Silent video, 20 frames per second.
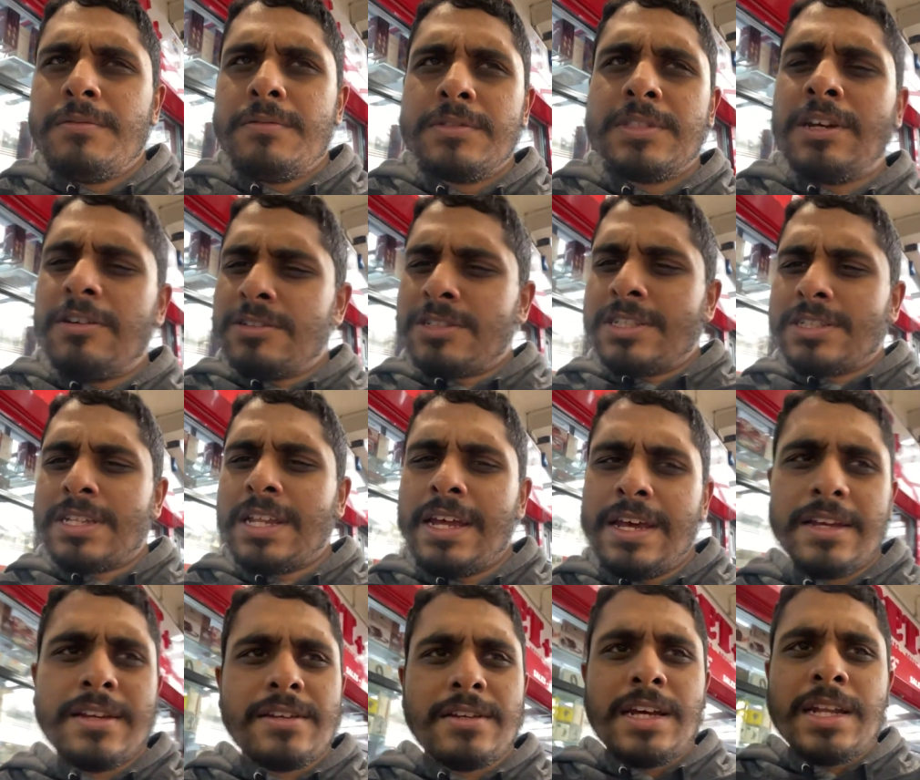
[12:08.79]
So I was just like,
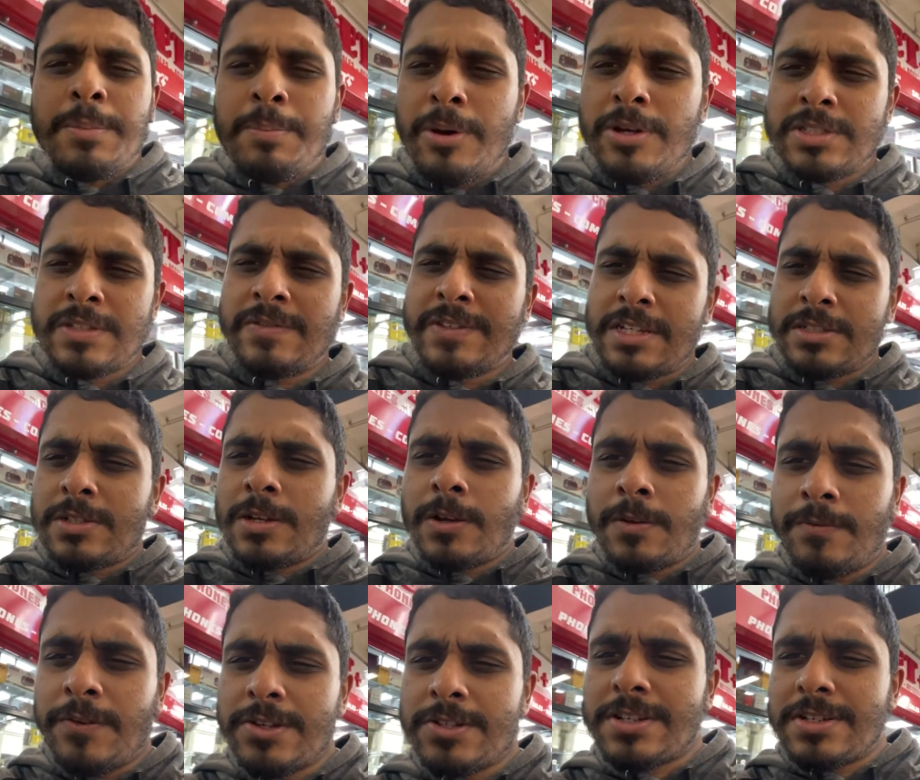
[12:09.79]
at the post office, I was so
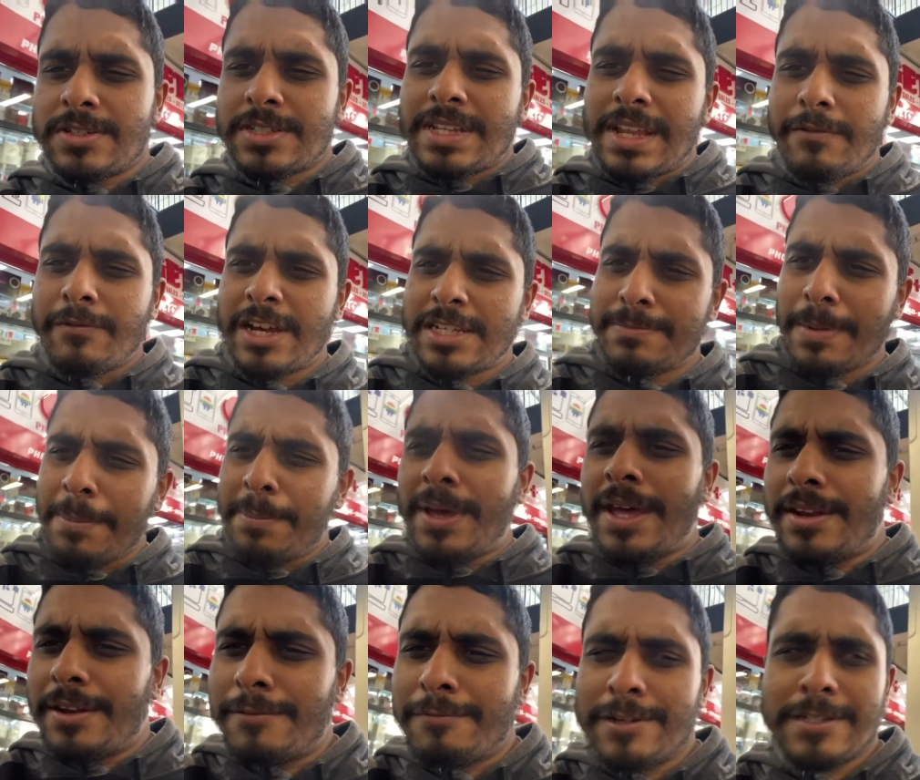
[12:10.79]
confused. I was just like, where's my pen?
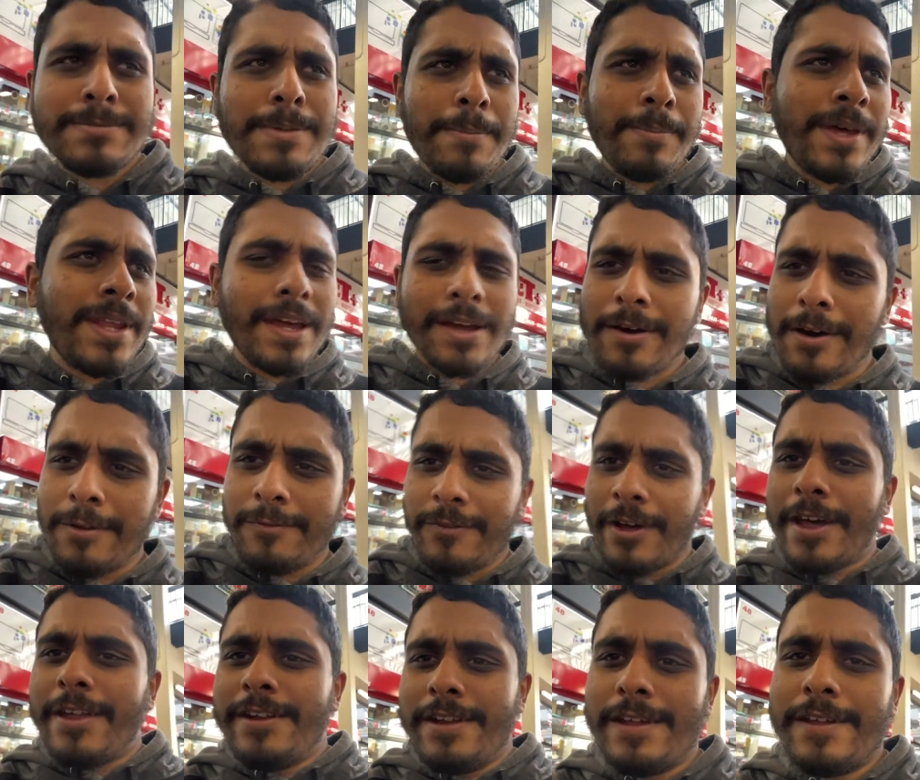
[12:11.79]
Where's my pen? I can't
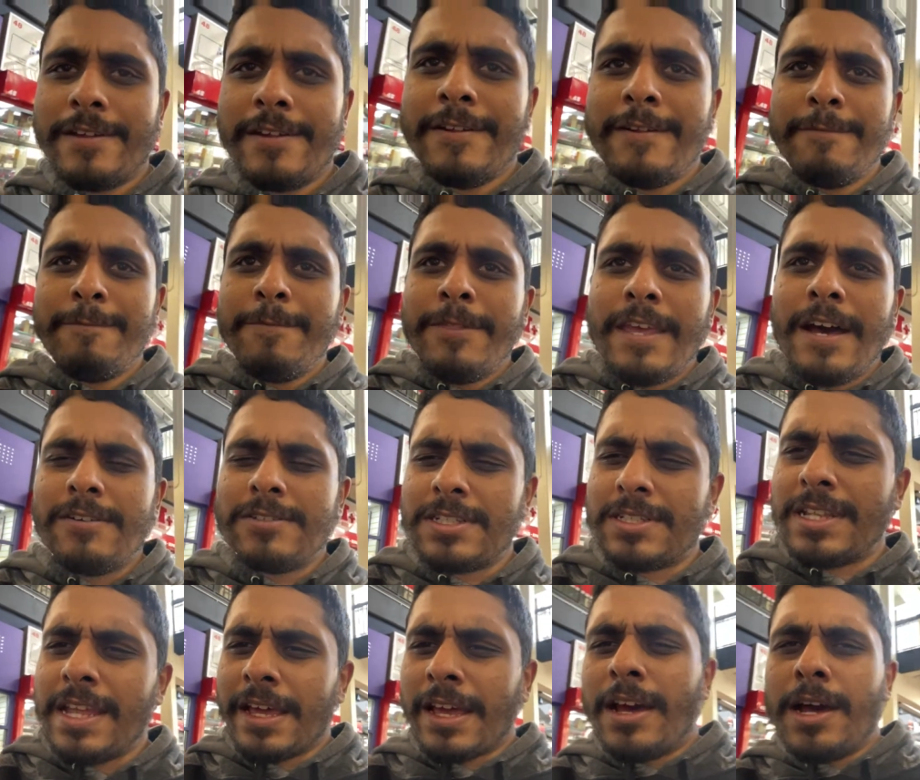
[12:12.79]
find it. I was just
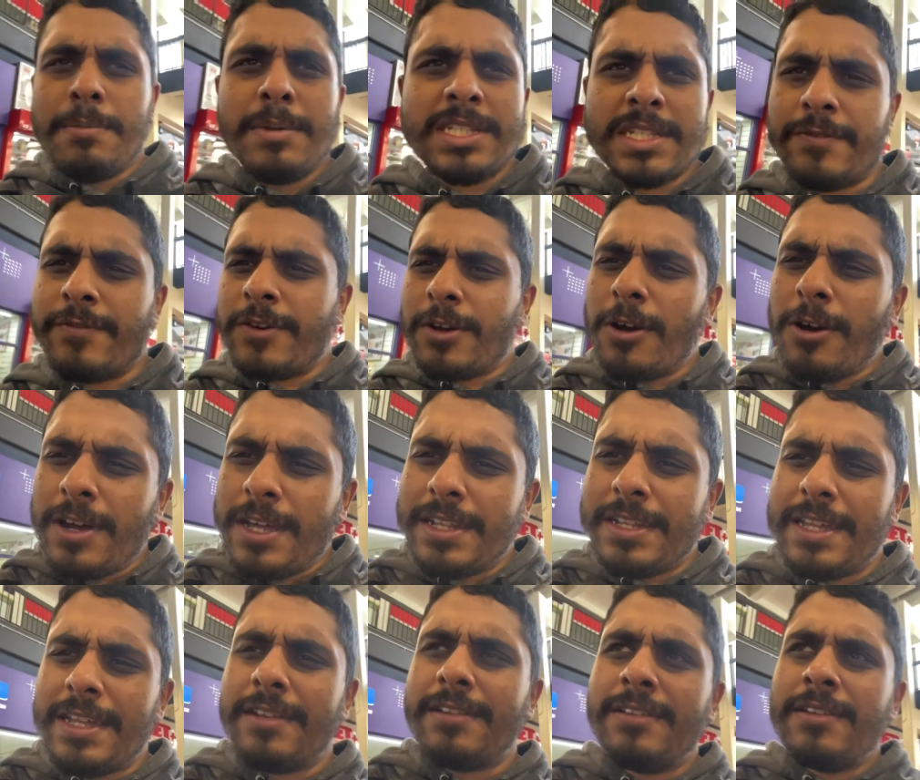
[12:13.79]
like, oh, I must have forgot it
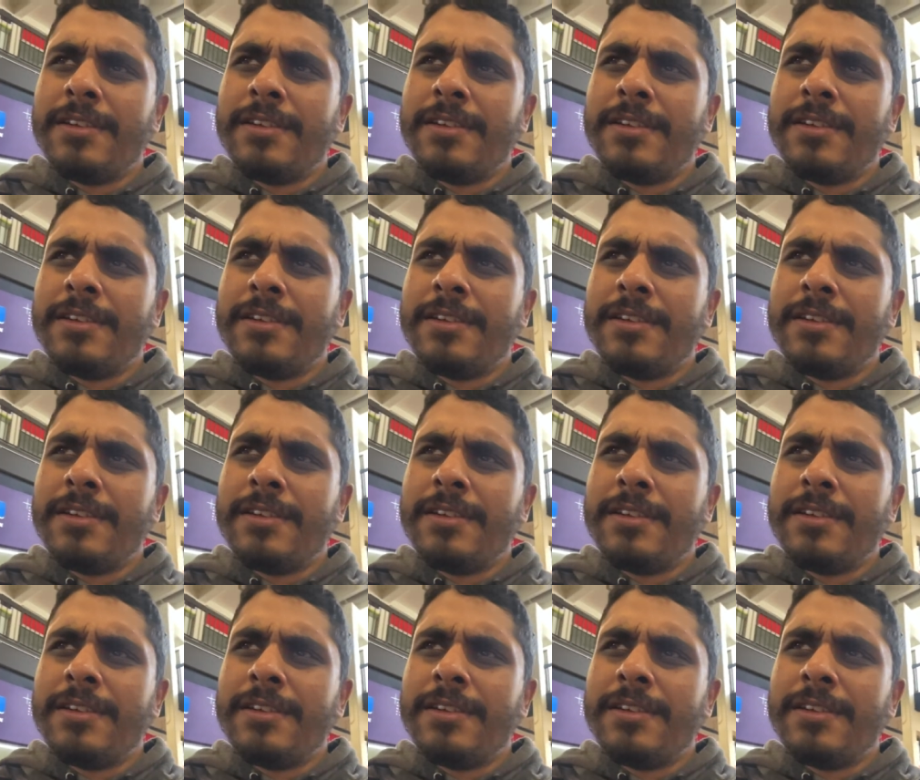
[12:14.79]
then.